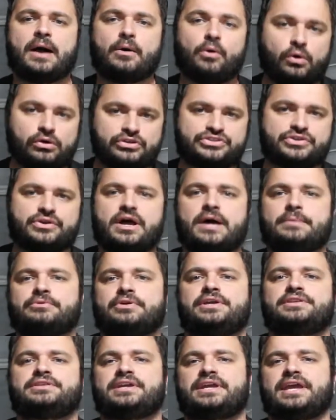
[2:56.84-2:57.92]
also
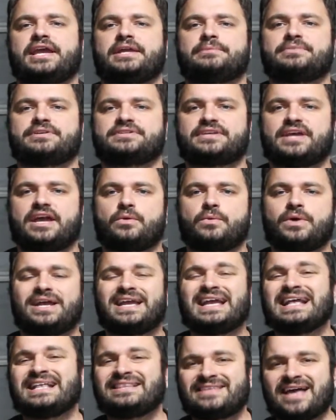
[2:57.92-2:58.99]
upgrade the CAN bus gateway.
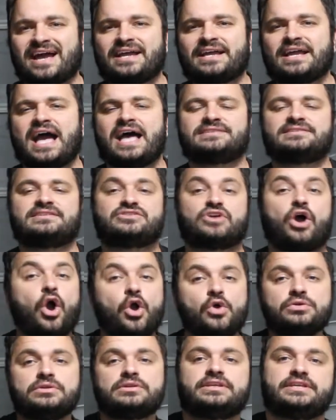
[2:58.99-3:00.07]
That has its
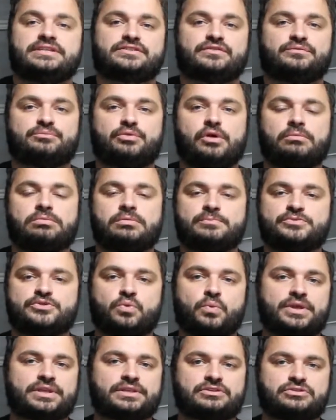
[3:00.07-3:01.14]
own list of problems
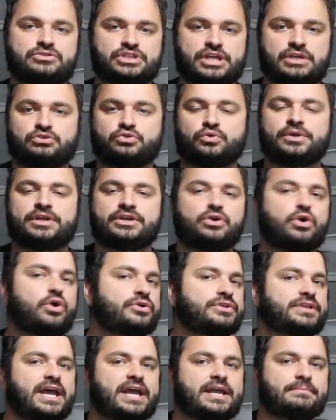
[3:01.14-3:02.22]
when doing it
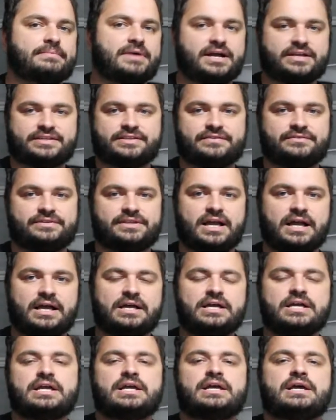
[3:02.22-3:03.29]
on a Mark 7
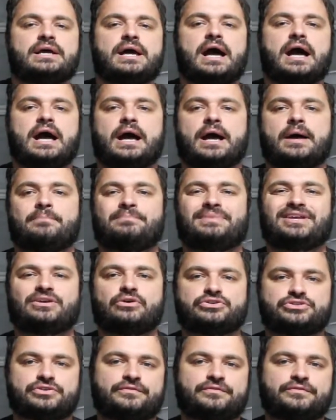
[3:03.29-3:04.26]
R because